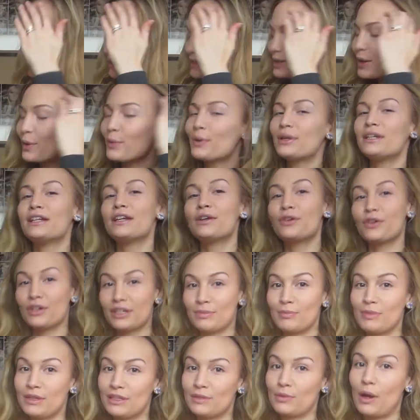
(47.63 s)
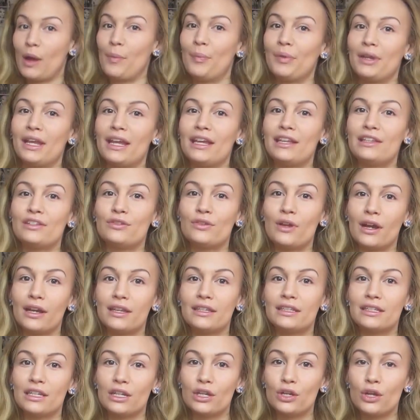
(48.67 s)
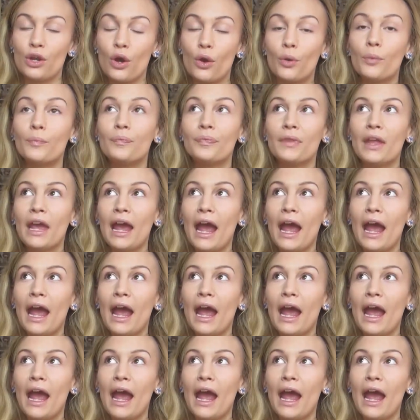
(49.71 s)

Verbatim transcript: So we did a Christmas swap in case you guys didn't know,